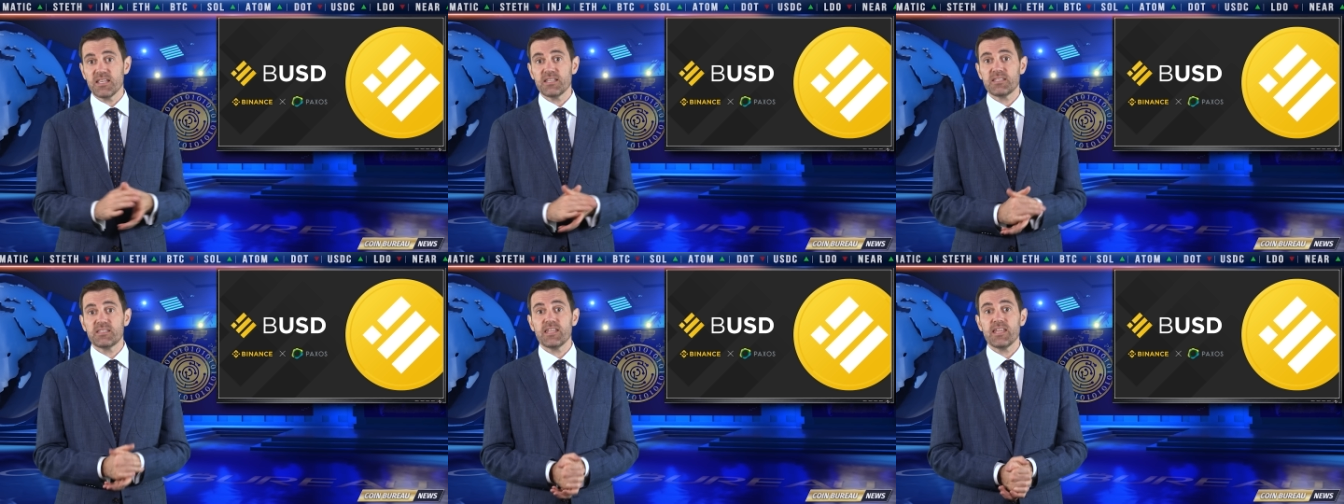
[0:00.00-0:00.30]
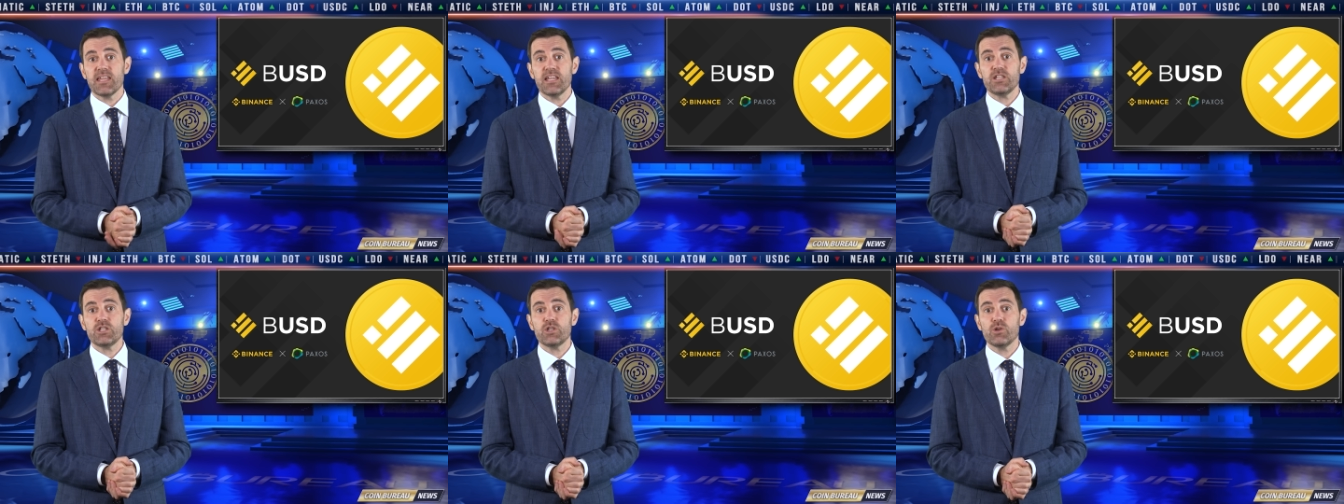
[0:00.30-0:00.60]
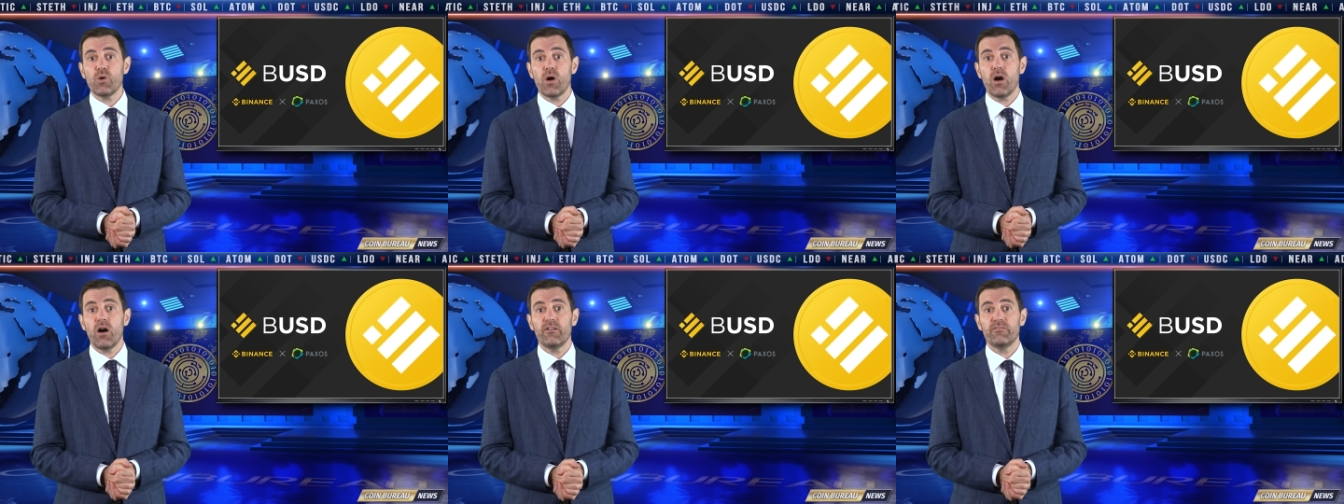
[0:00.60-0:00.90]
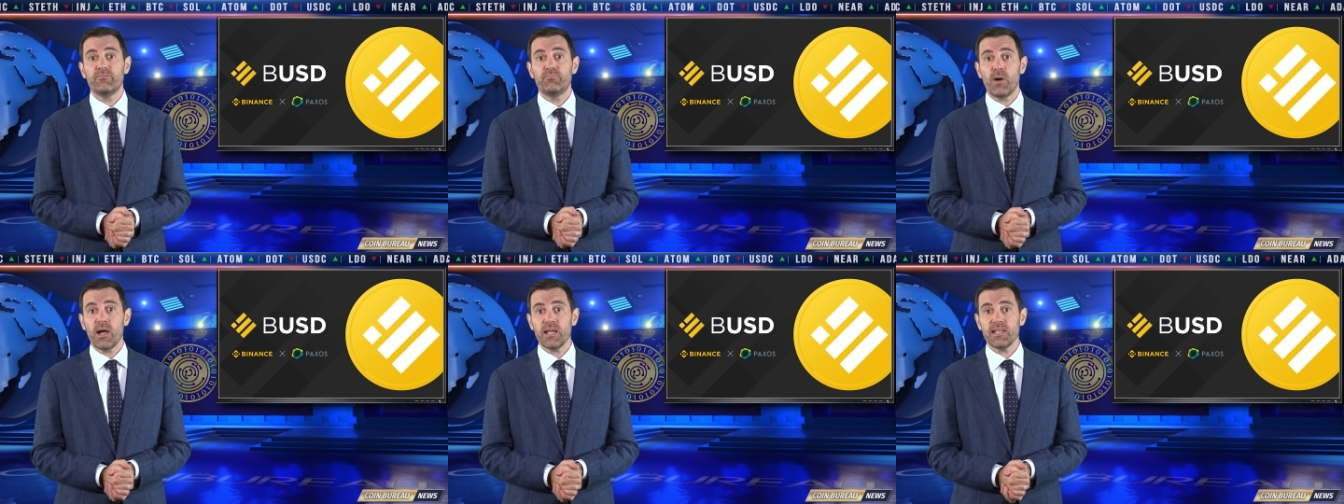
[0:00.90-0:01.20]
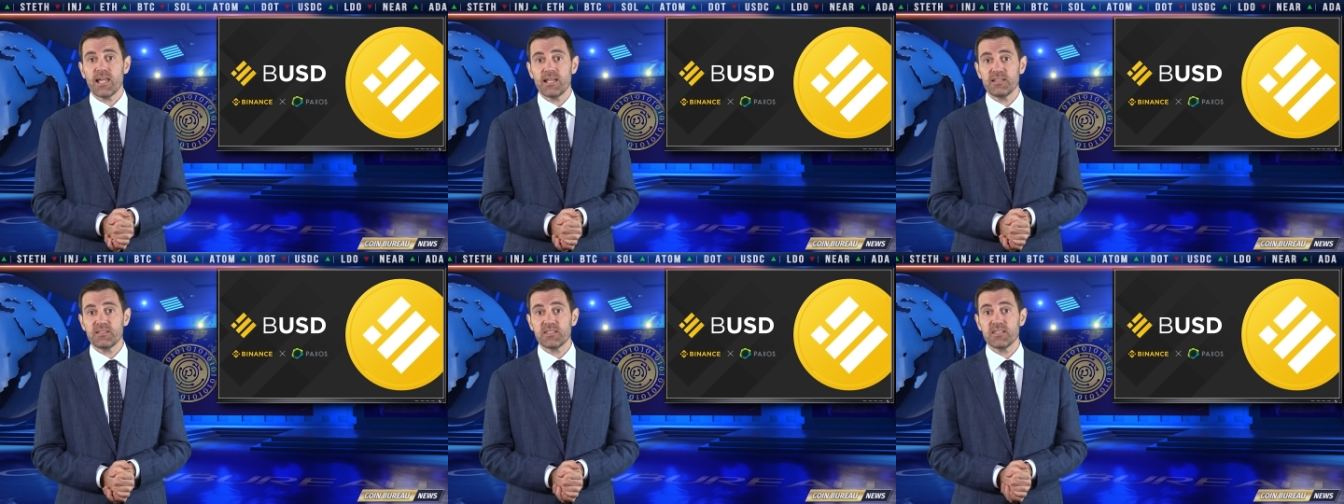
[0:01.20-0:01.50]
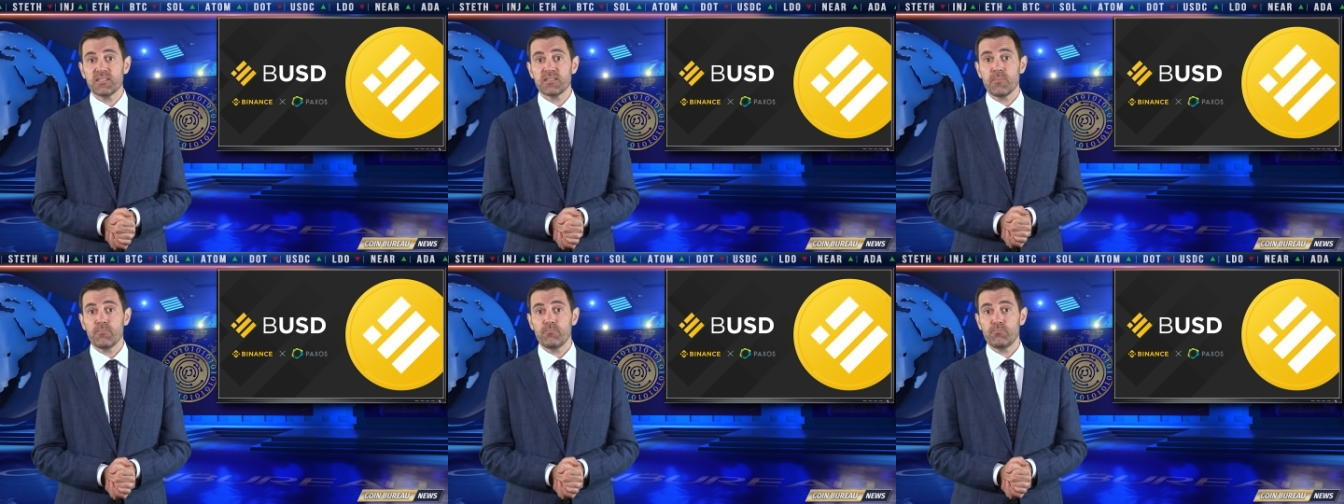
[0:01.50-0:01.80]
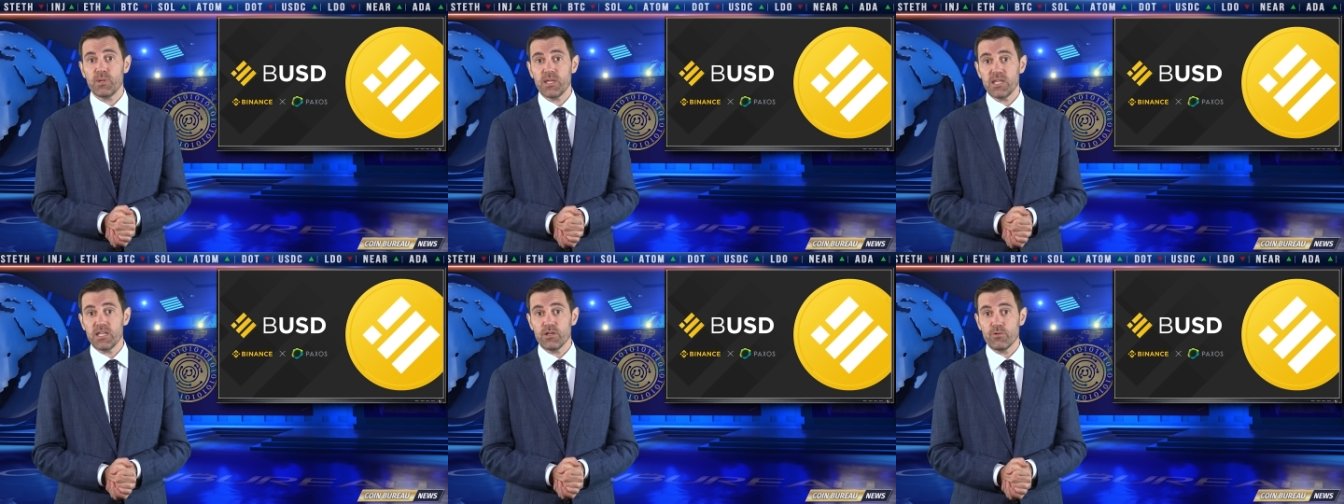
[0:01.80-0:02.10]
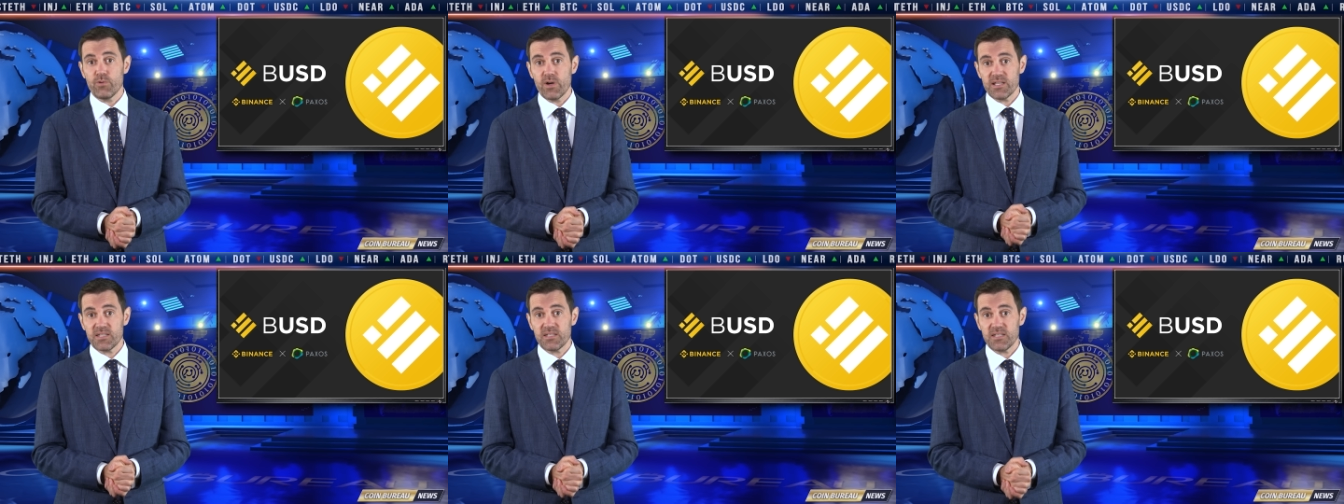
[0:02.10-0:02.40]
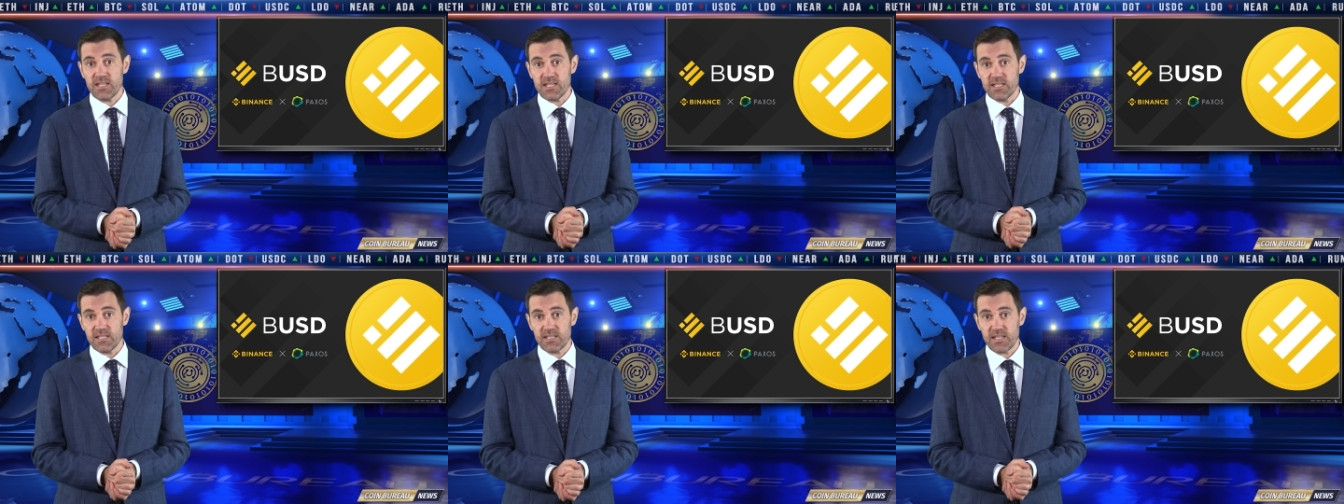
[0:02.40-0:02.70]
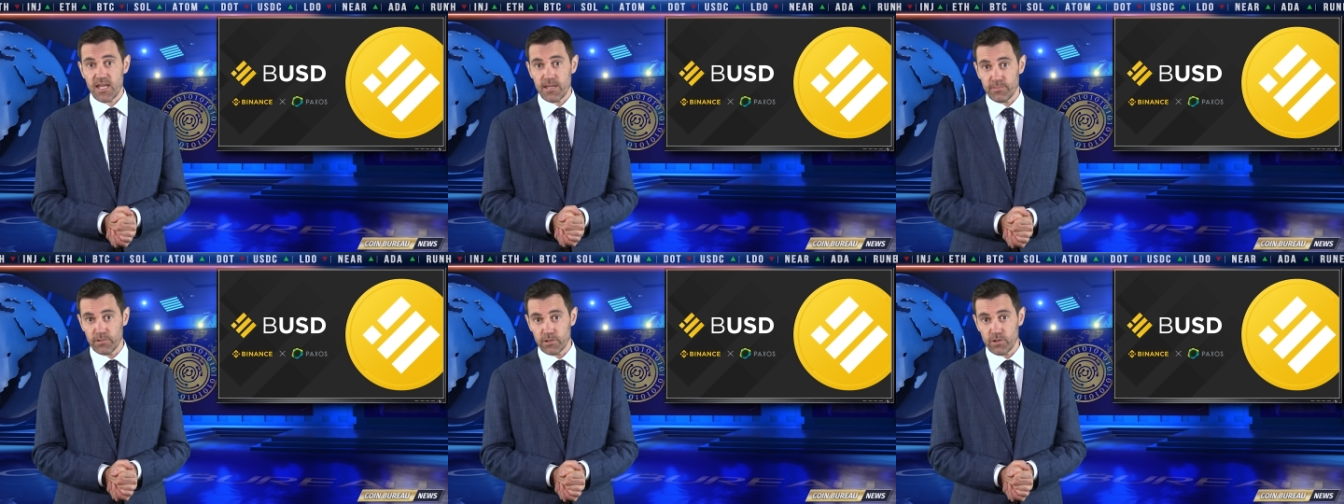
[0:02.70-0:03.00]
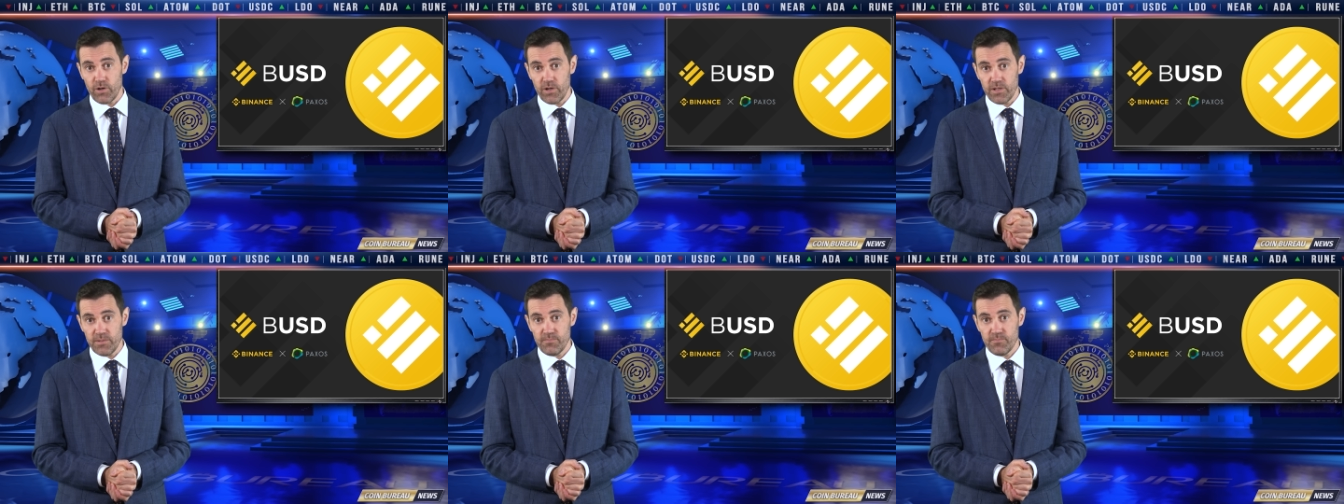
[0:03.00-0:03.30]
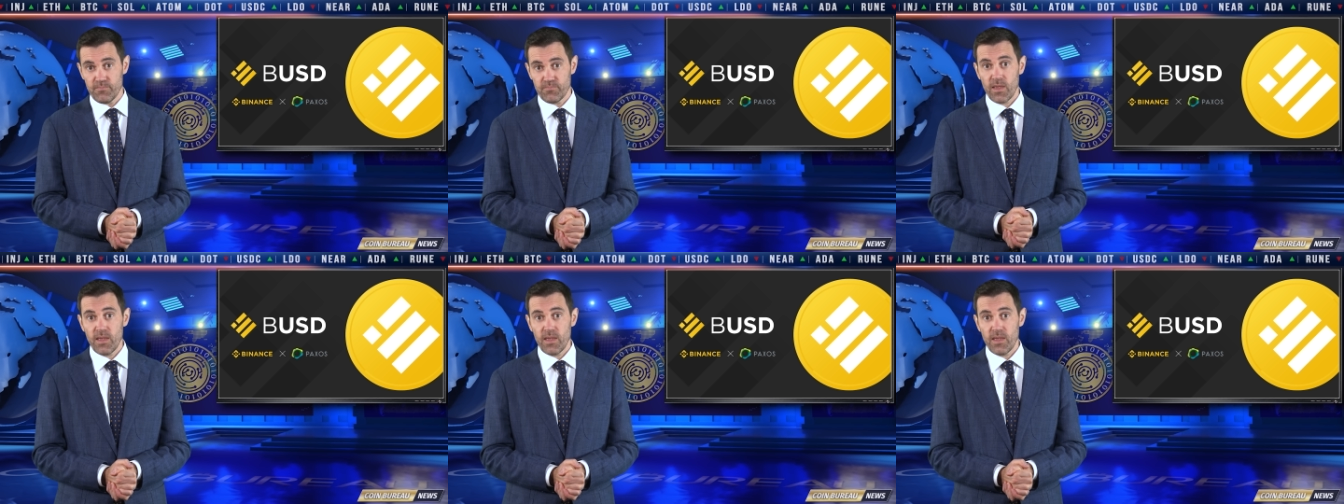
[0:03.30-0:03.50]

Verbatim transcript: is the issuer of Binance's B U S D stablecoin.